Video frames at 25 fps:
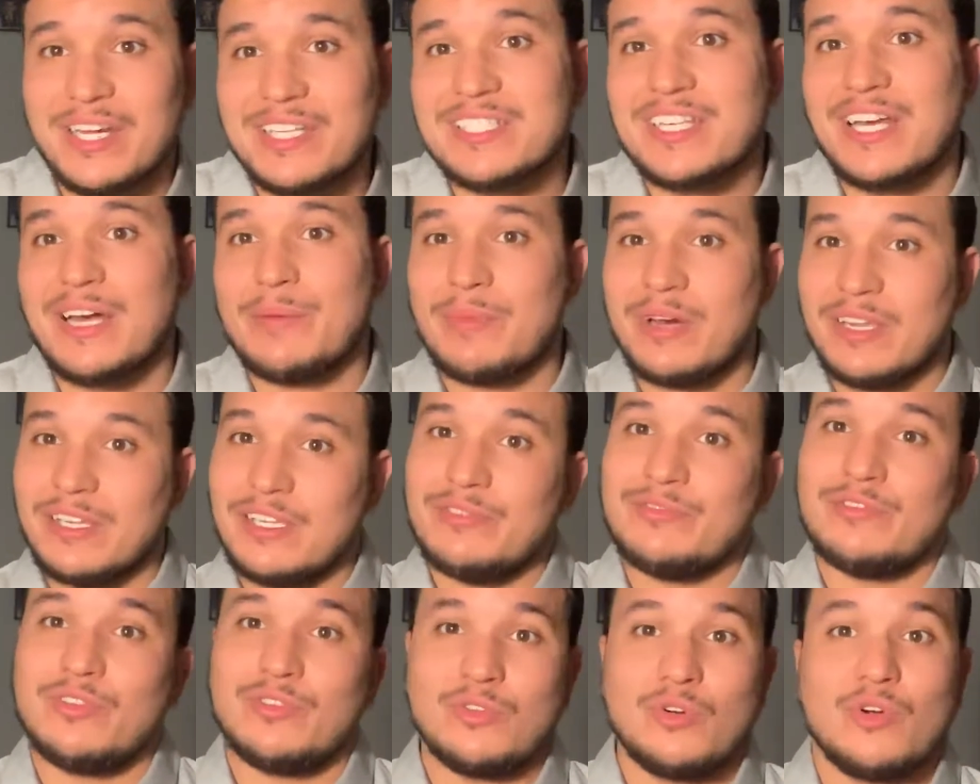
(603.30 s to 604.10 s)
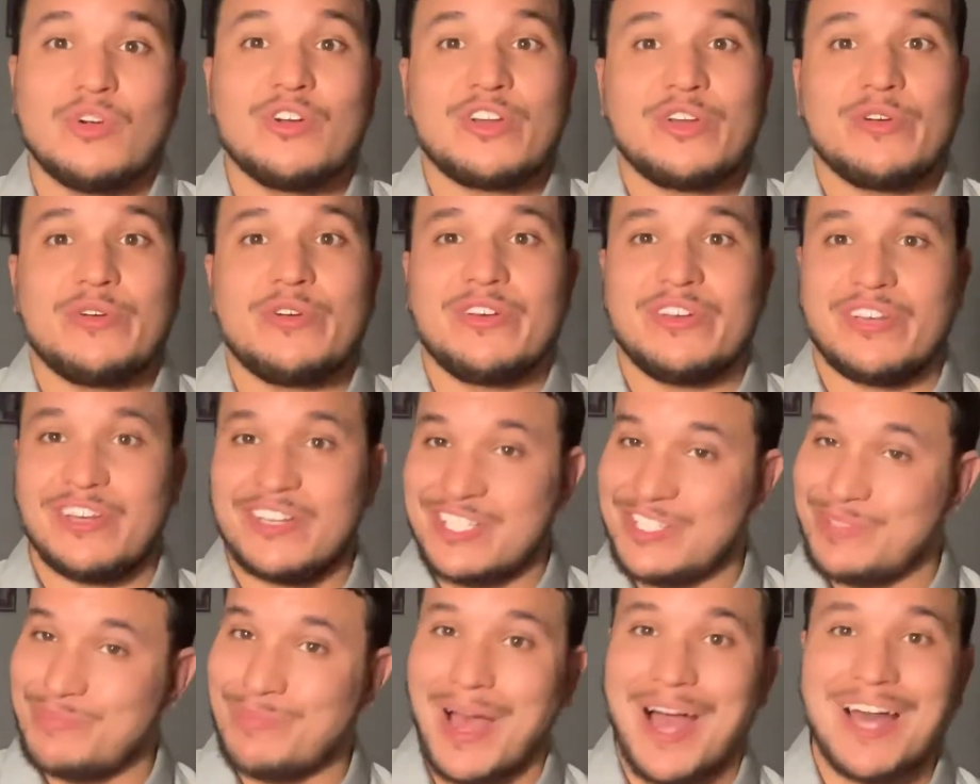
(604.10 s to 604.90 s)
the time I leave the door, they're, they're
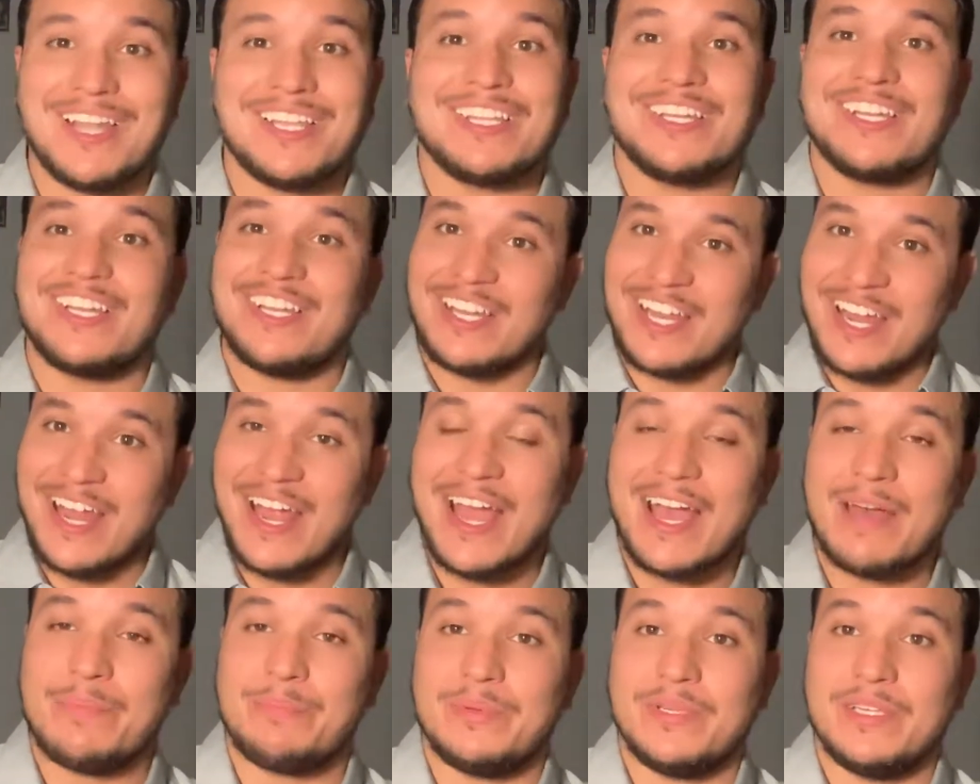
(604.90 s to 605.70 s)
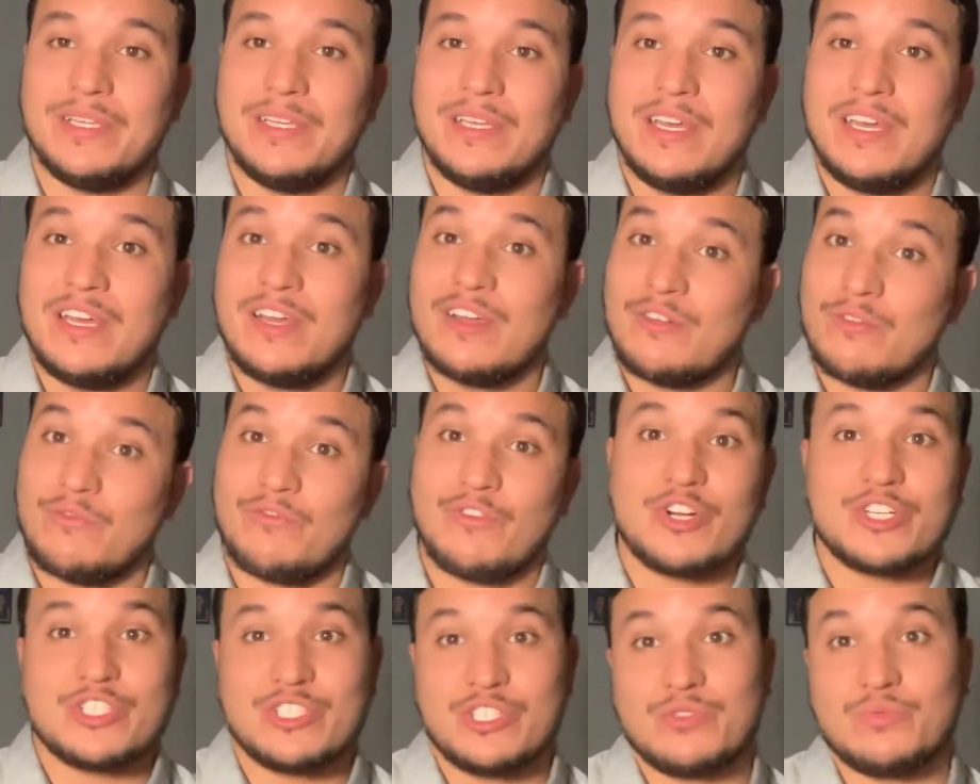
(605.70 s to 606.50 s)
smiling and they're happy.
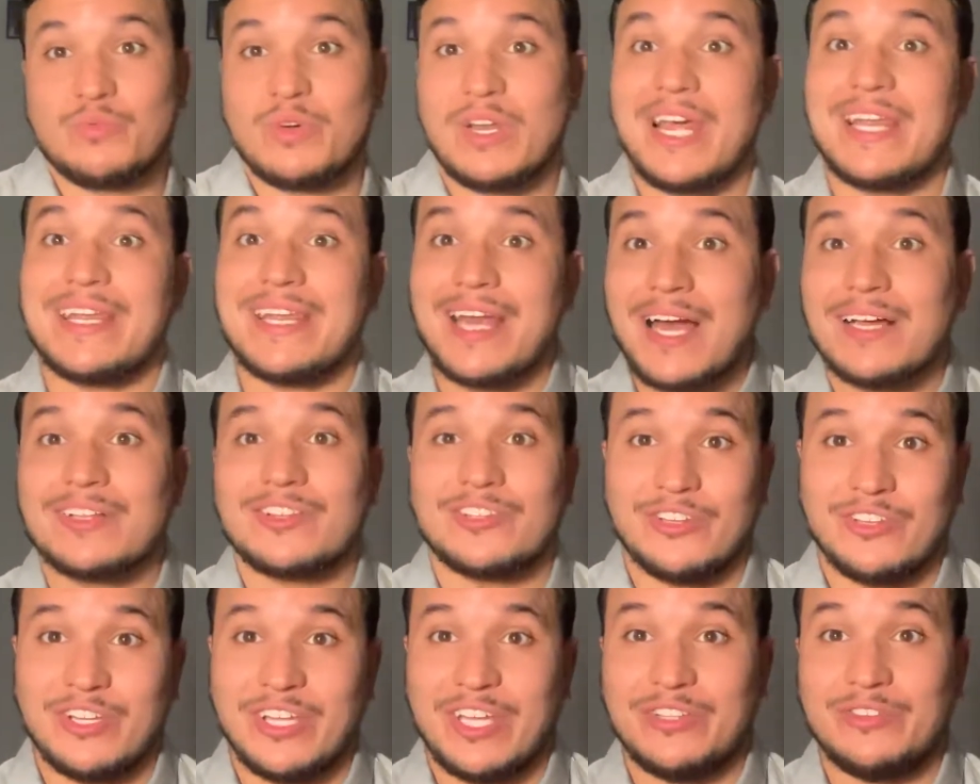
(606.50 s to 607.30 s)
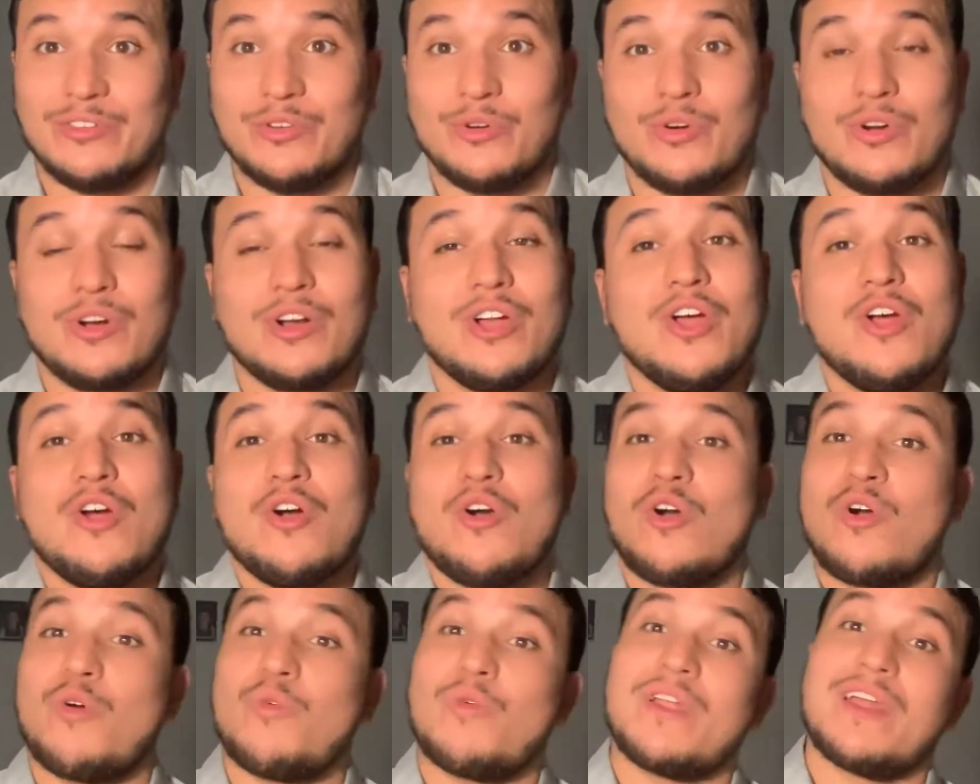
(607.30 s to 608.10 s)
Versus when I knocked on that door
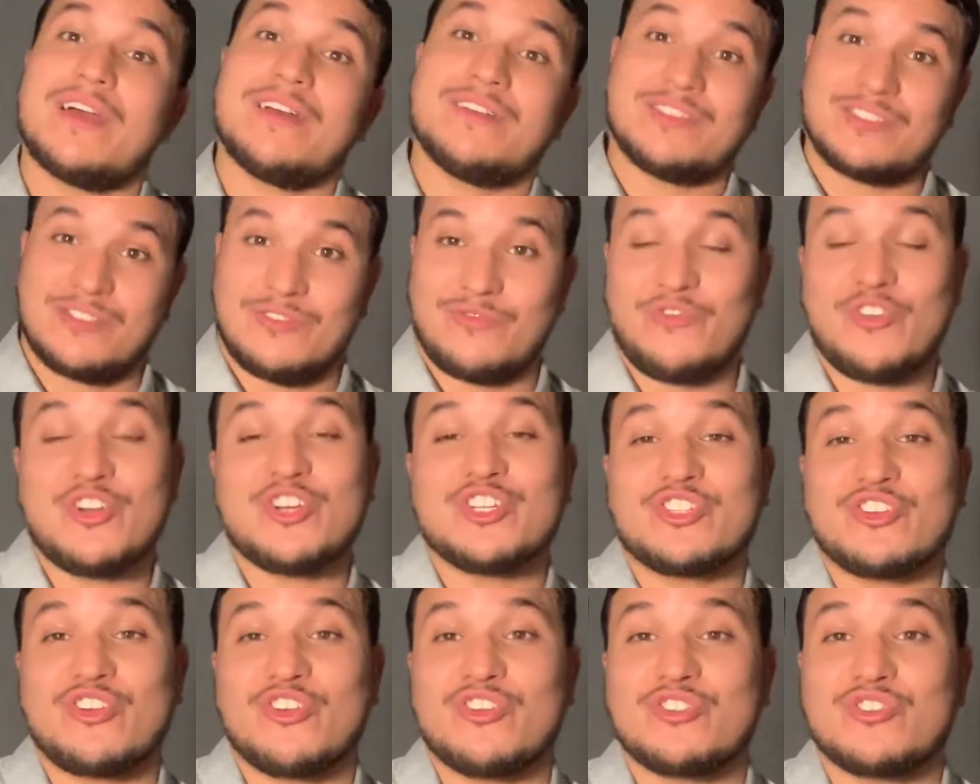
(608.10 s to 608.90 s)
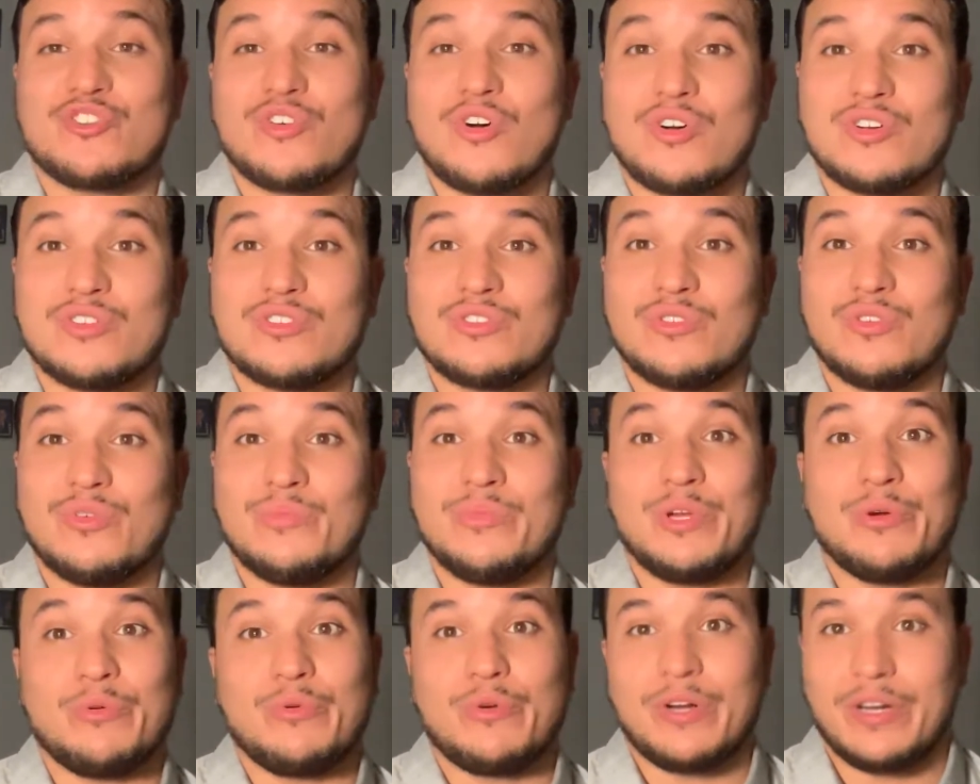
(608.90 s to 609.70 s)
or when I first started talking to them,
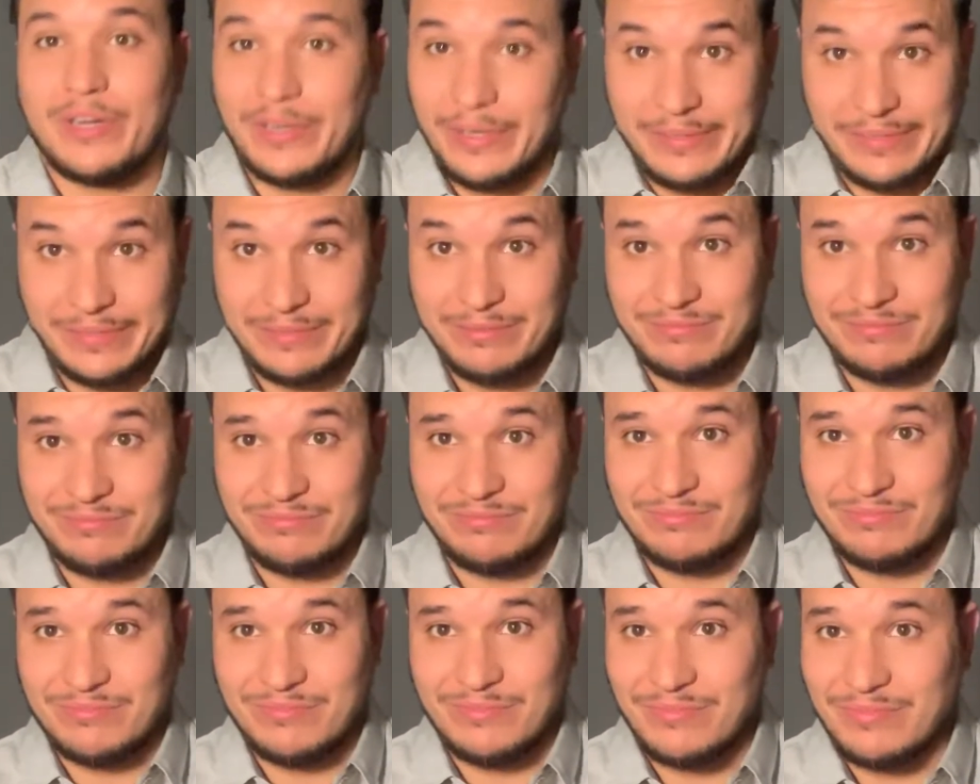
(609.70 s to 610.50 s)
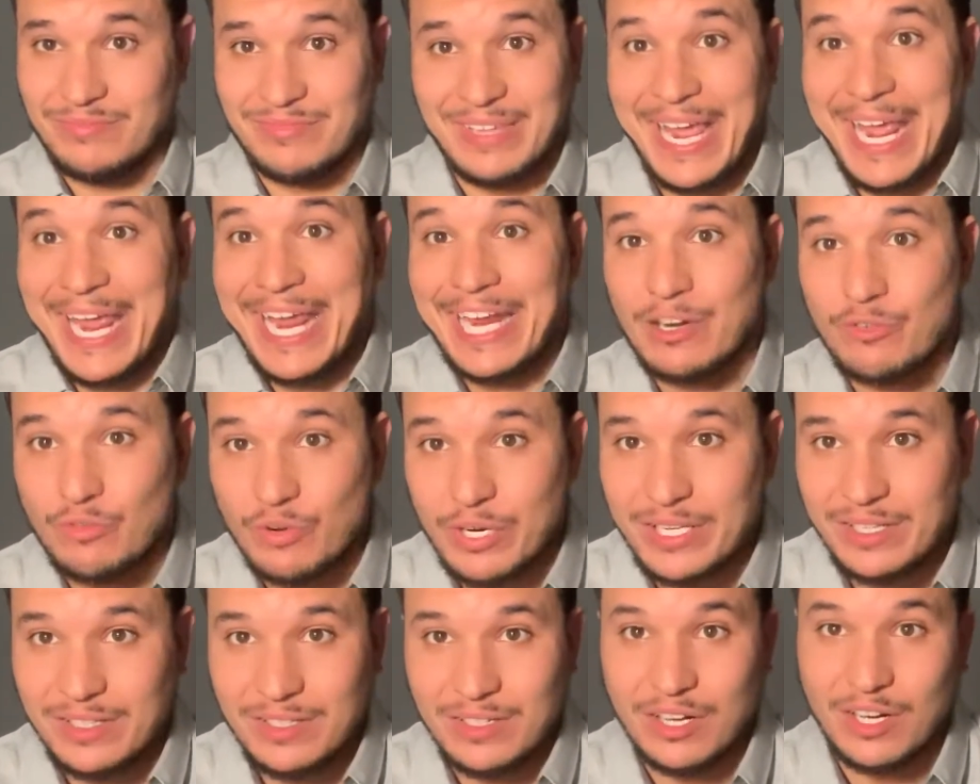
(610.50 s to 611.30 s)
they were
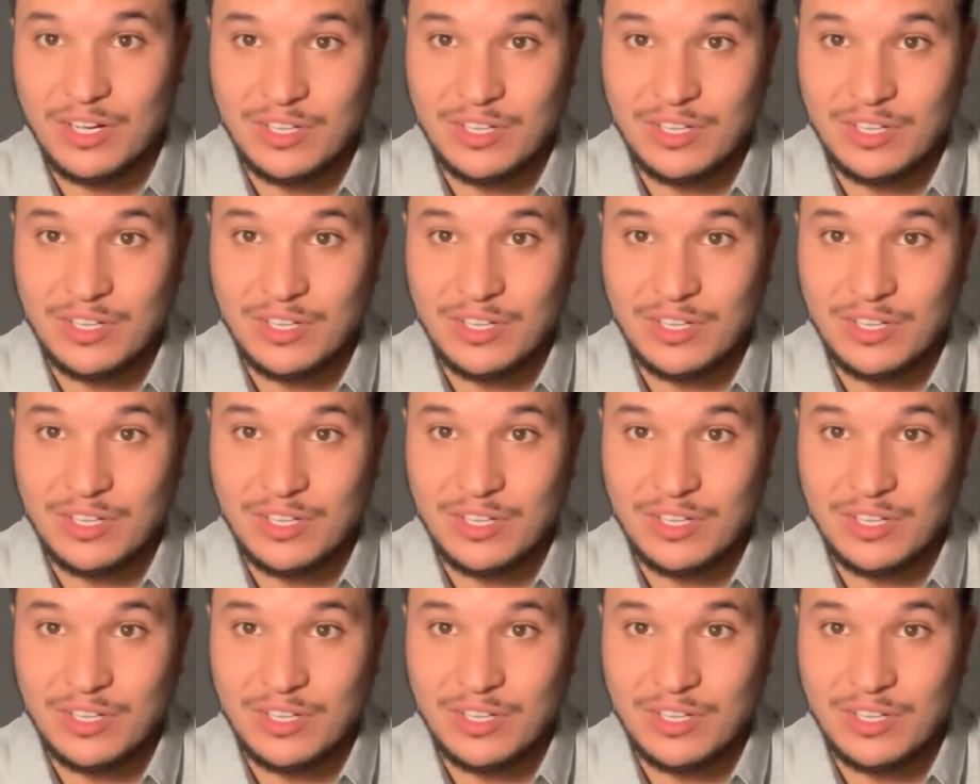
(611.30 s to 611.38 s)
angry.